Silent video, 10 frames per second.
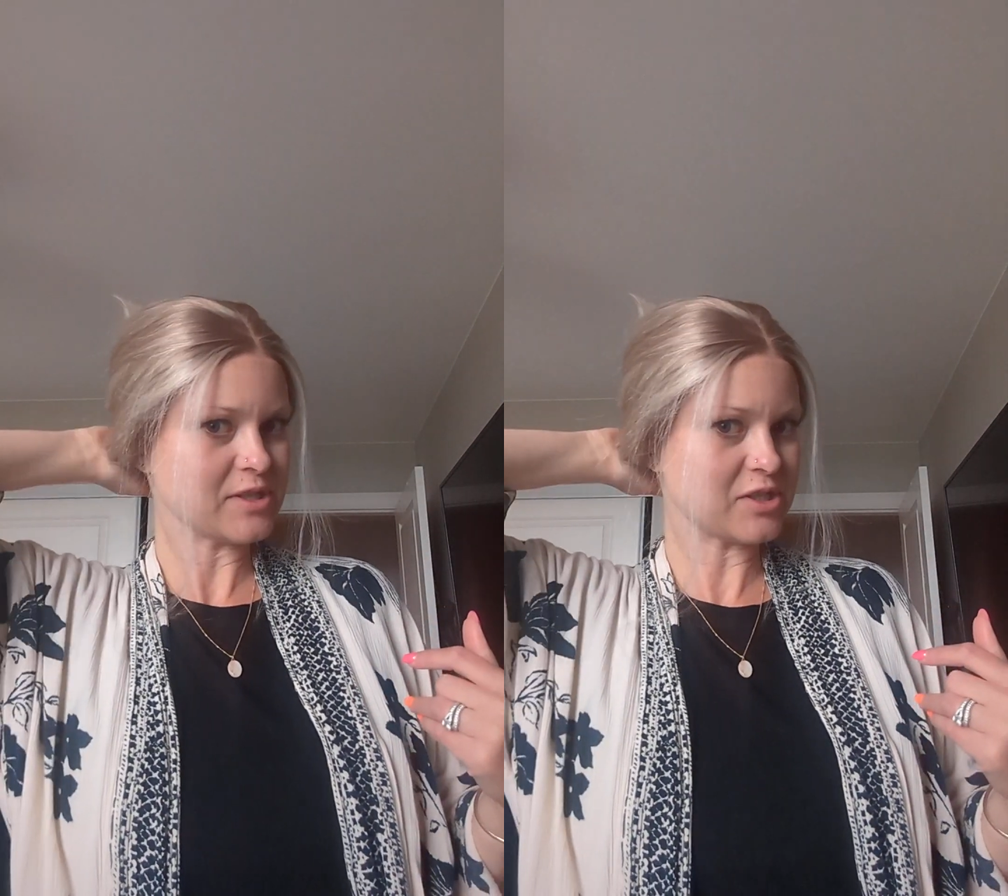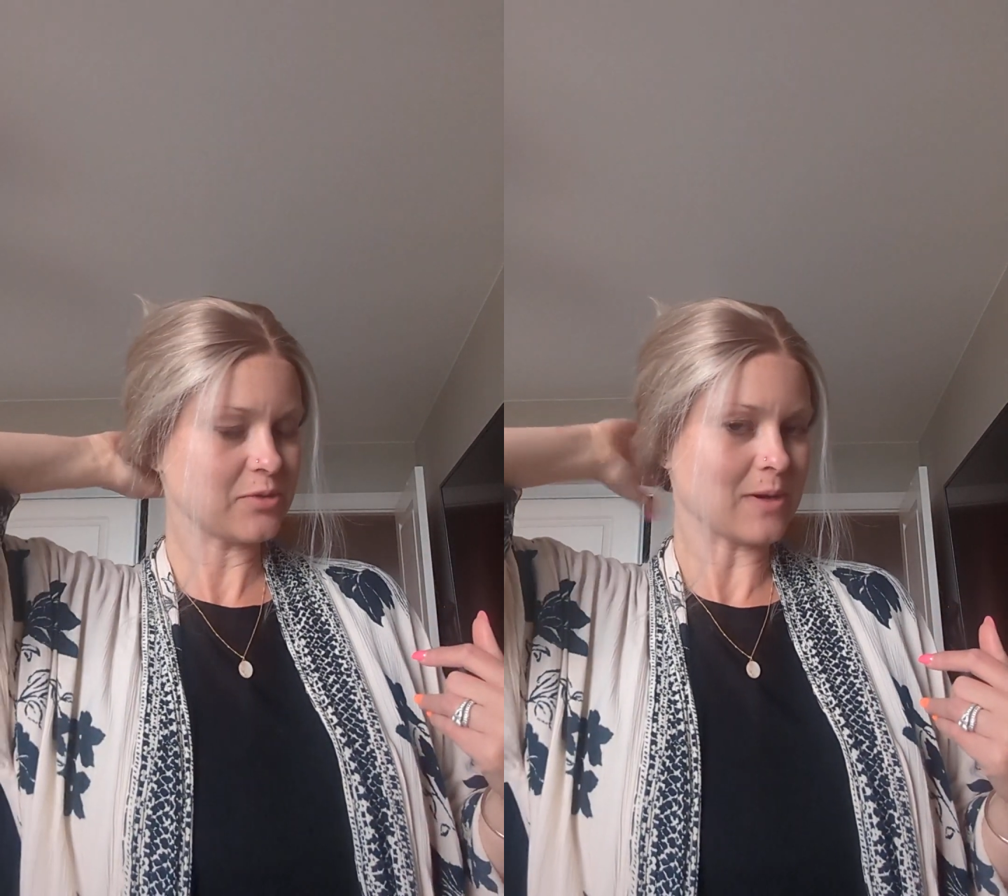
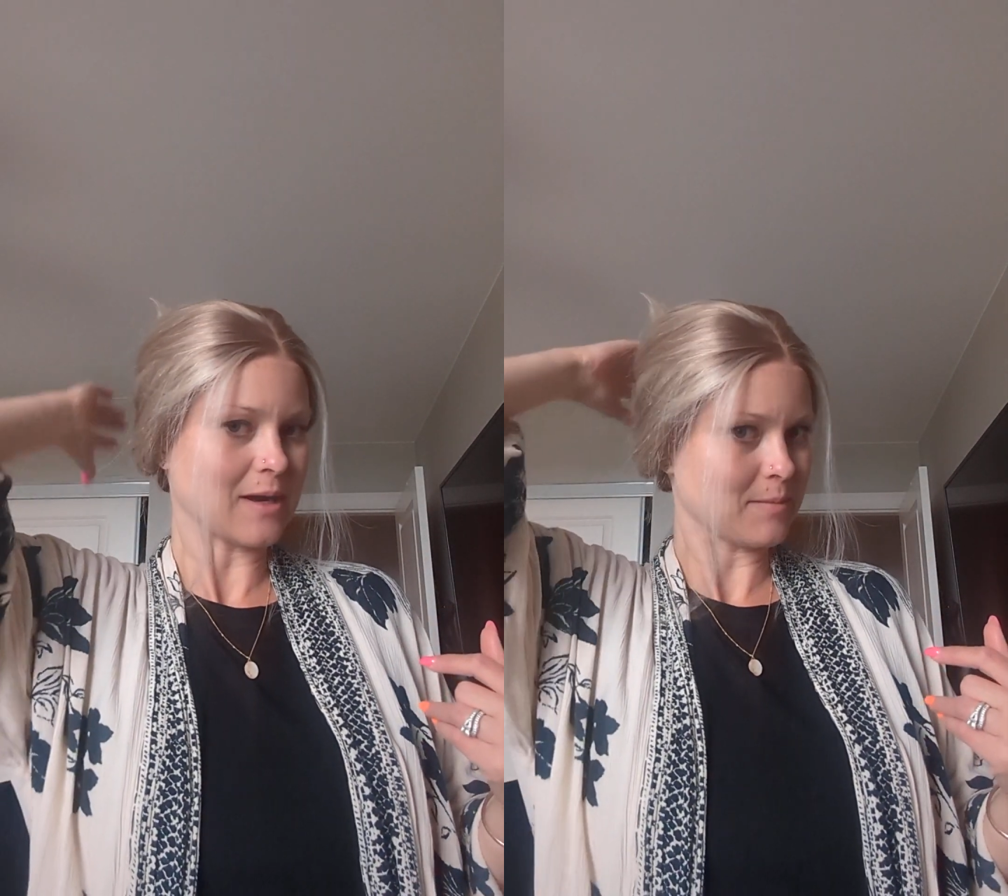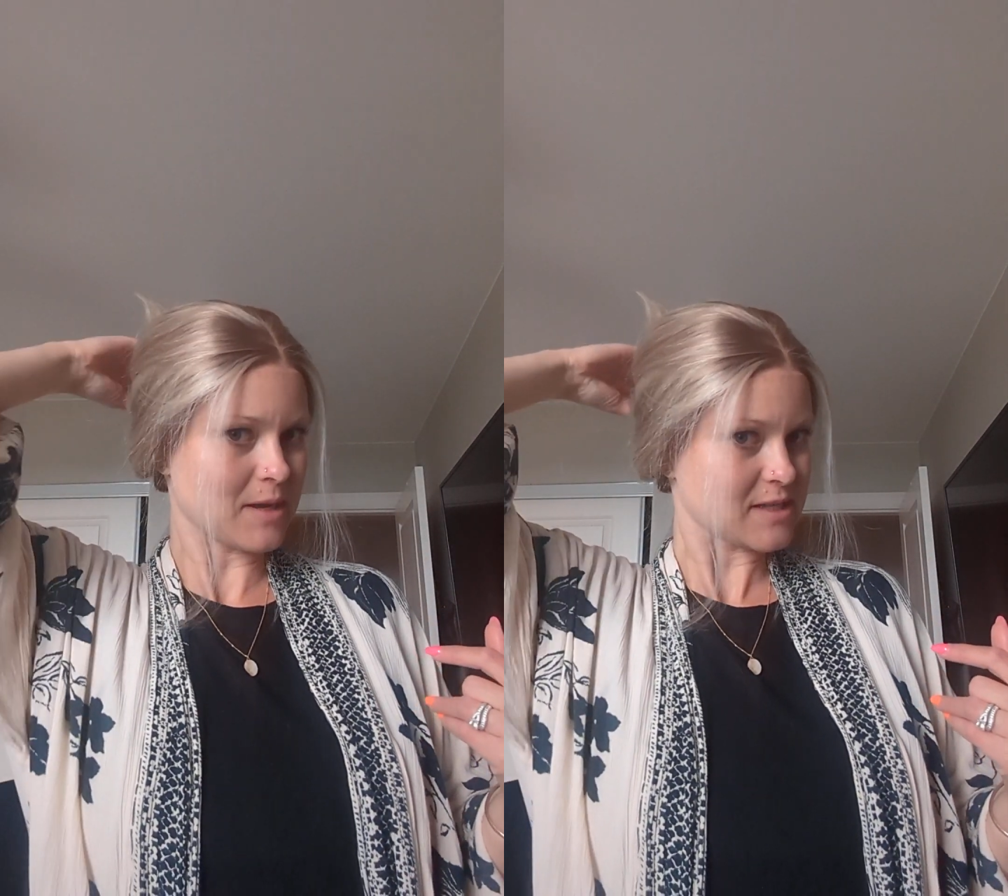
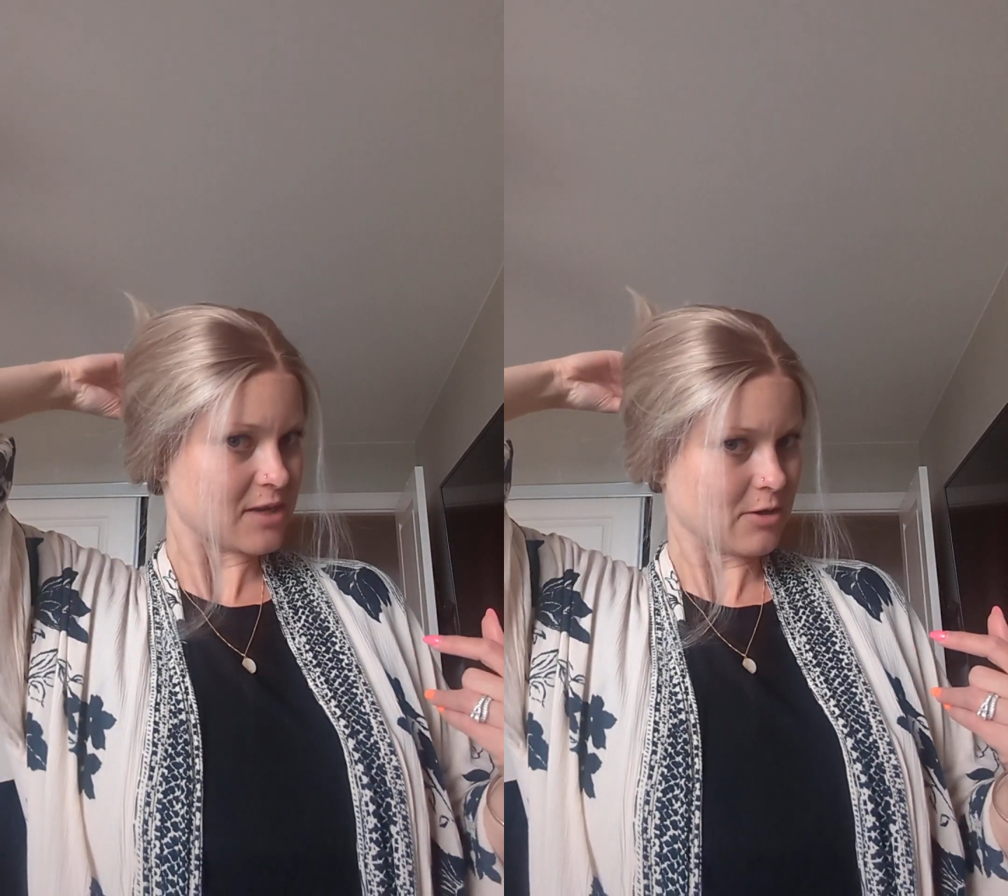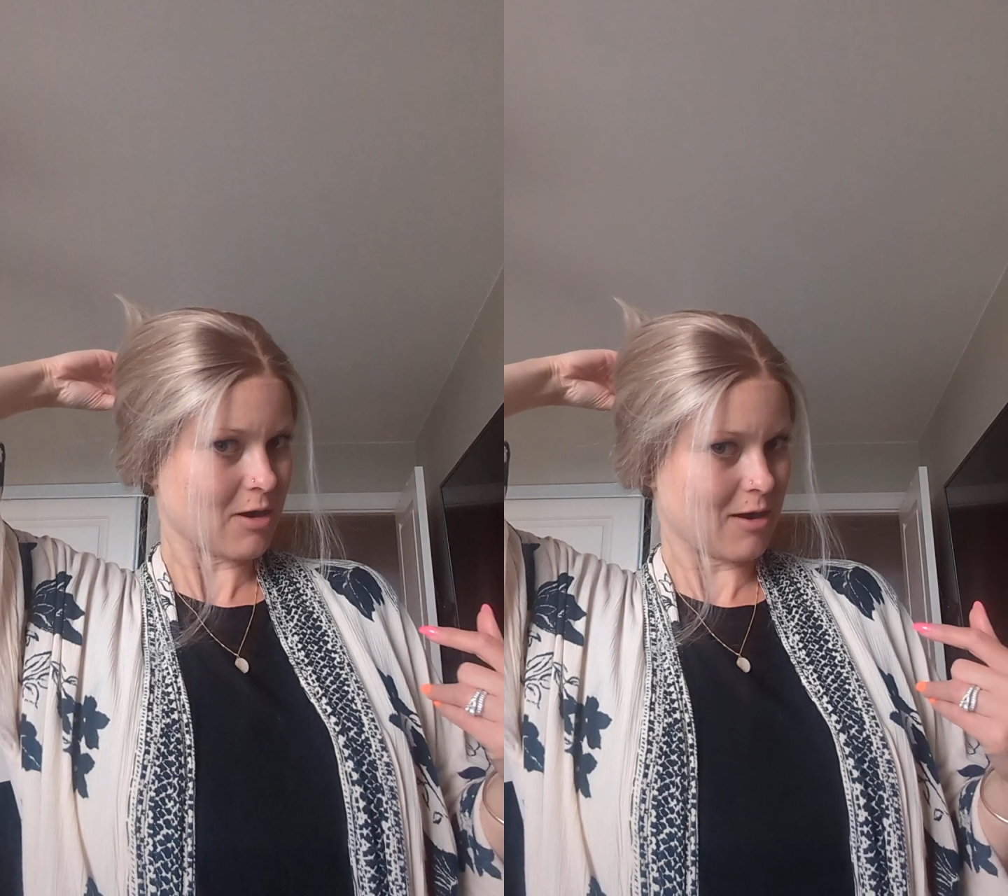to take
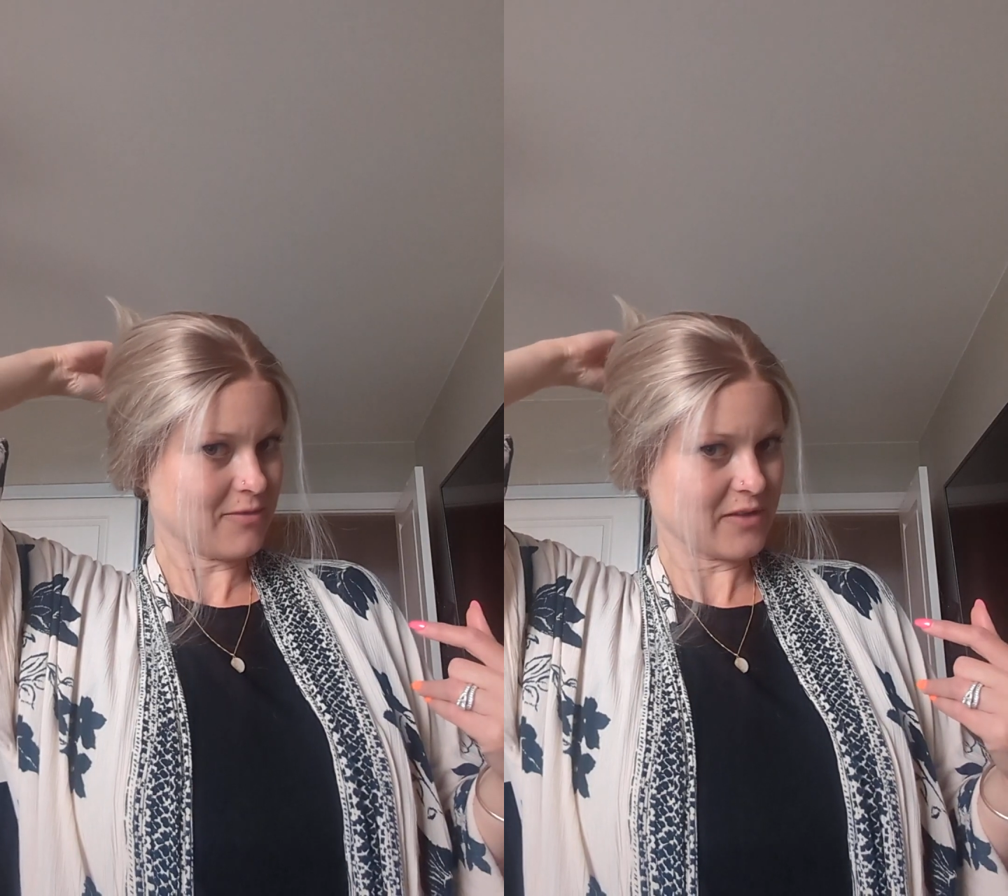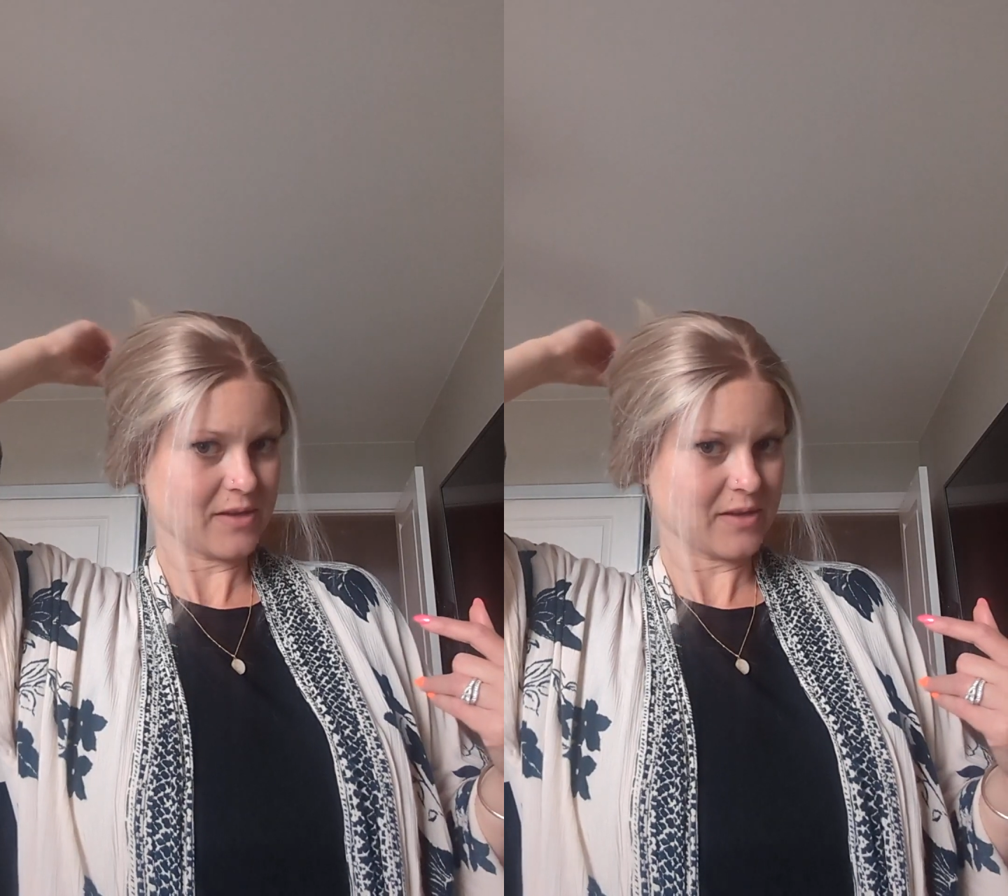her off